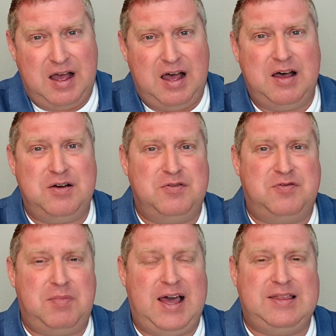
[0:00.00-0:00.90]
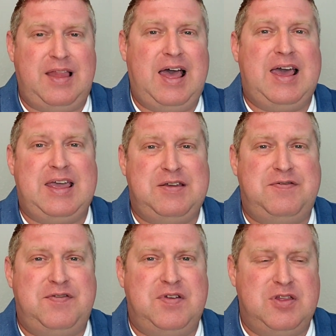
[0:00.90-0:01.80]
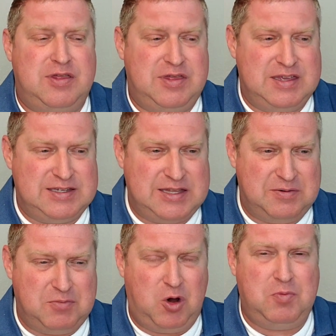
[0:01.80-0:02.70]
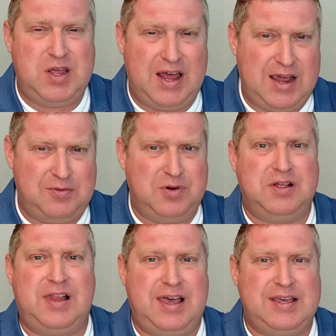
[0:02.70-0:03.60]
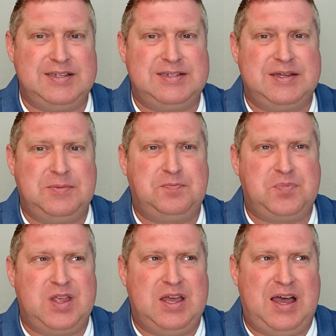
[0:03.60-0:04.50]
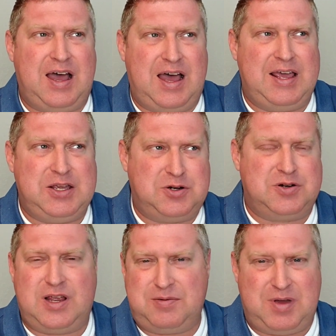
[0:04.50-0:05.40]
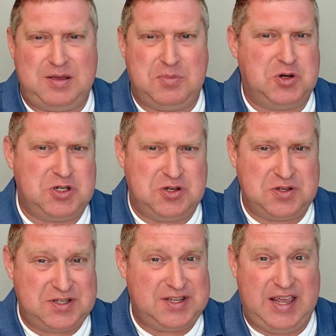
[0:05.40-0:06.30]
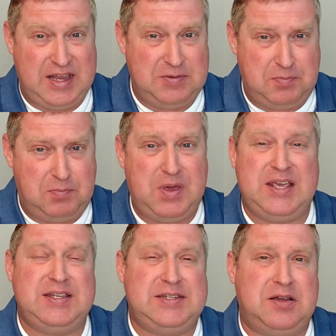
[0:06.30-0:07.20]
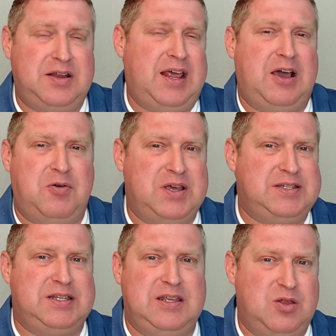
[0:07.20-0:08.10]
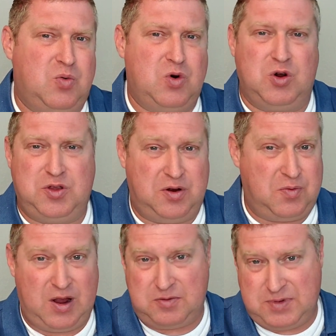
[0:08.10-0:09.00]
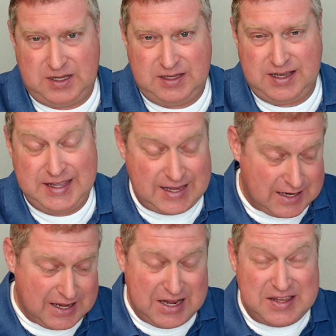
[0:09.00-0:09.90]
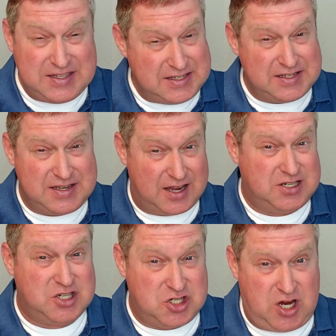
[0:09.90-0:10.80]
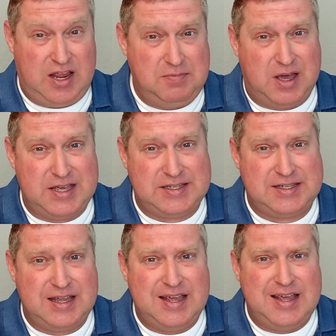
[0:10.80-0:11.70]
of my life is the moment I realize I create my emotional state based on how I see the world around me. Again, this is not to shame us.